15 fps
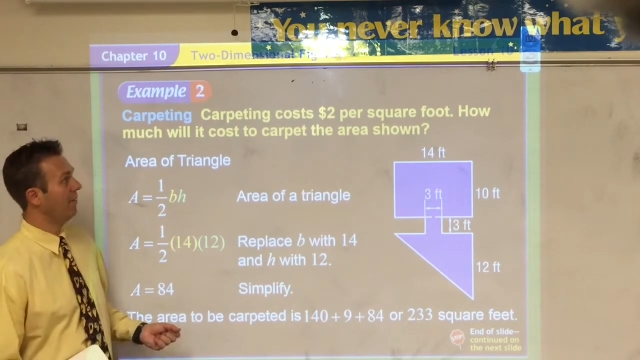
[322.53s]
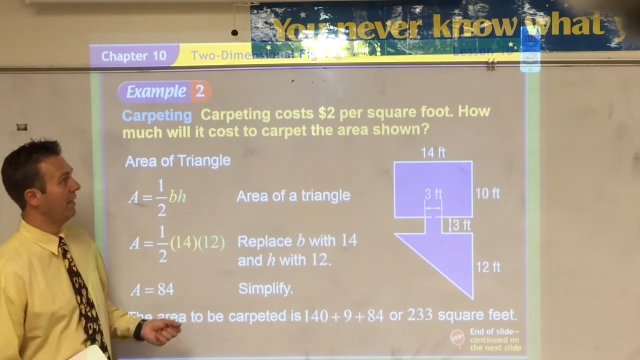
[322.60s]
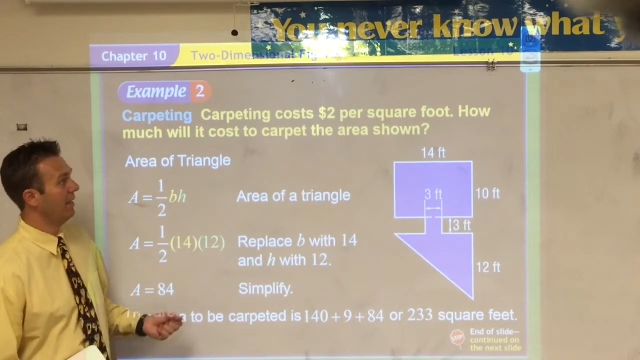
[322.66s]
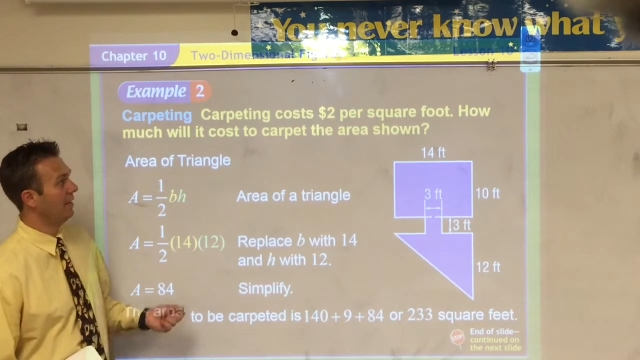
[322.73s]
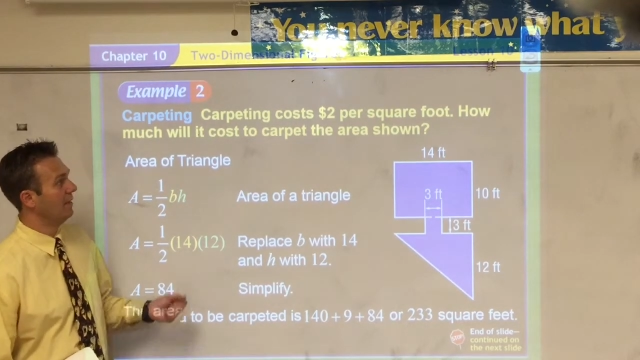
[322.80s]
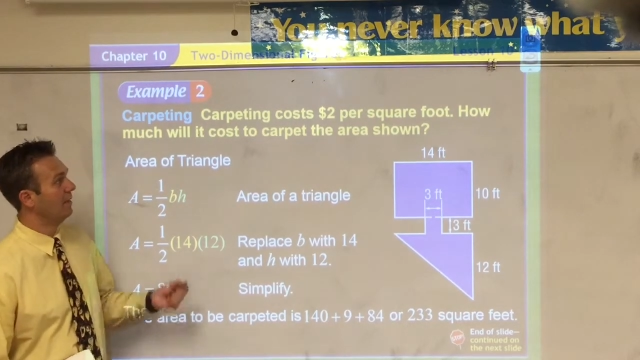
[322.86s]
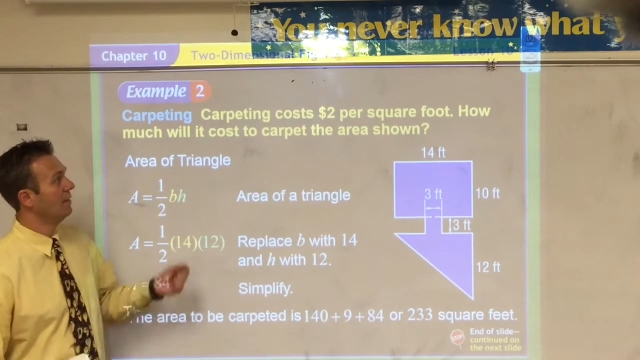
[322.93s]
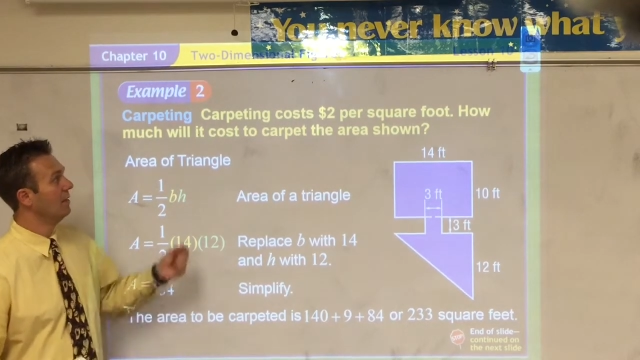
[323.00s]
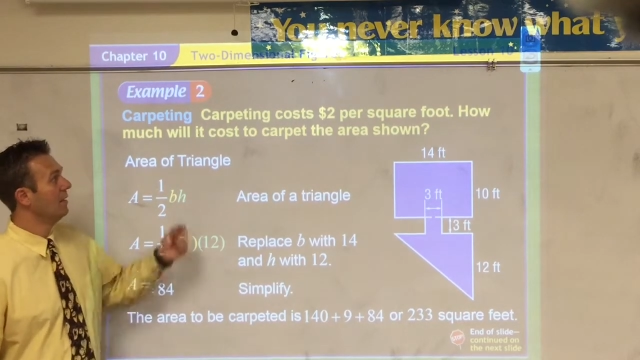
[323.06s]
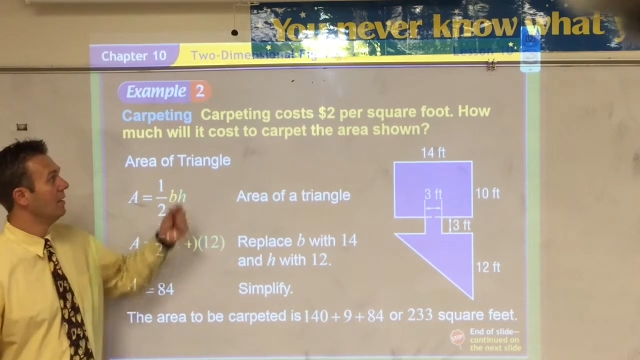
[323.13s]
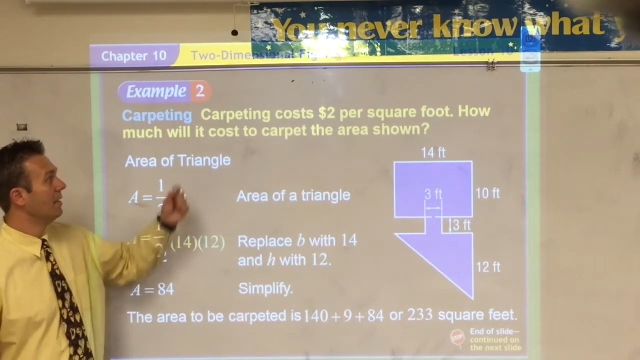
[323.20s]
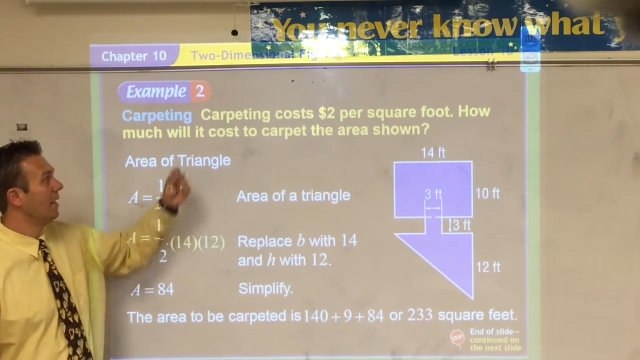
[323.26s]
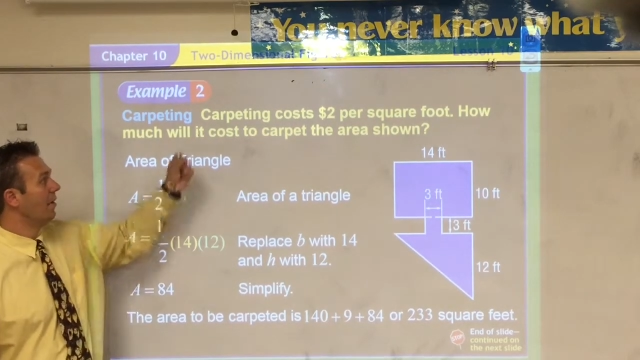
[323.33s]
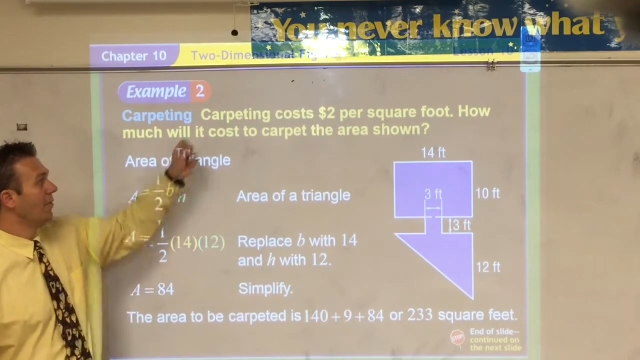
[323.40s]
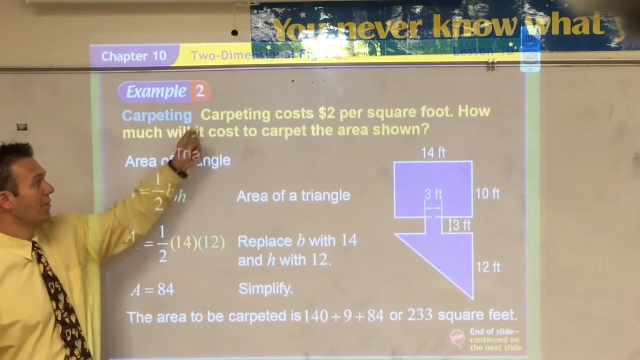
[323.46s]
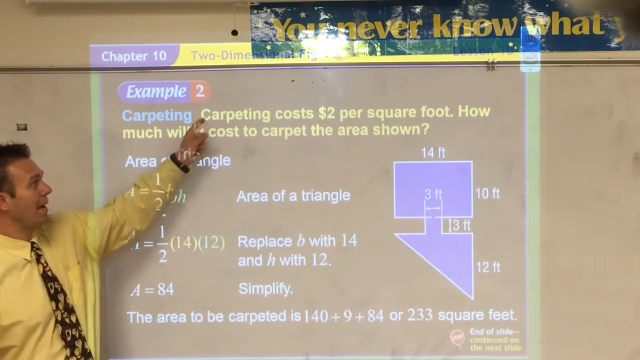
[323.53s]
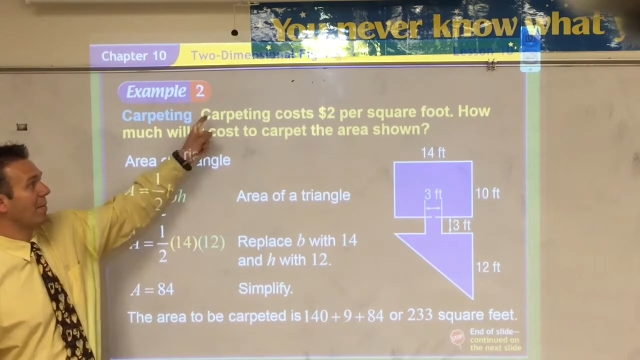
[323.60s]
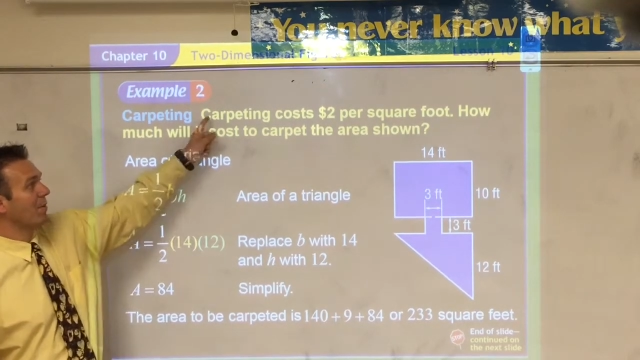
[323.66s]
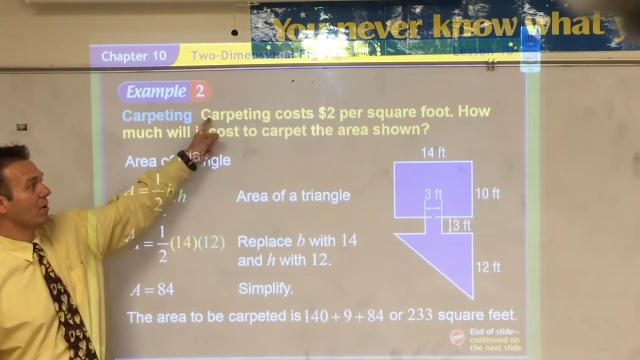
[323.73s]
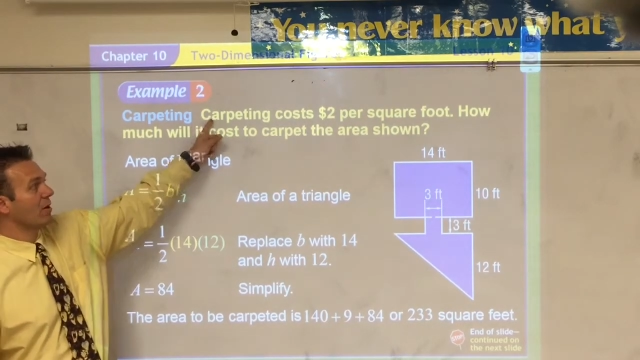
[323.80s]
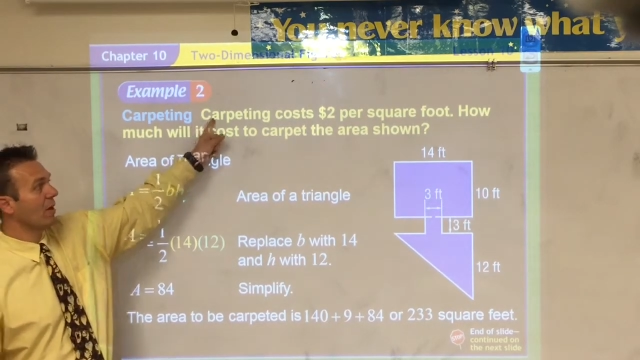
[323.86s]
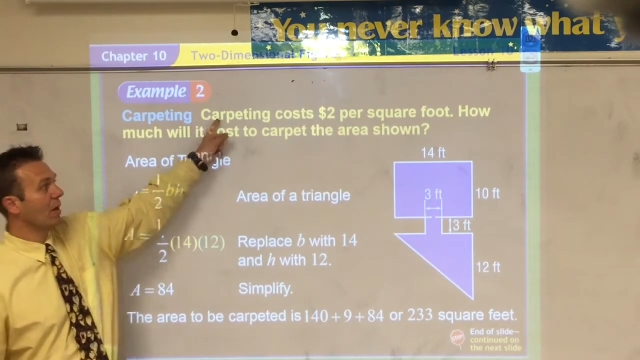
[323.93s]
feet. Now remember,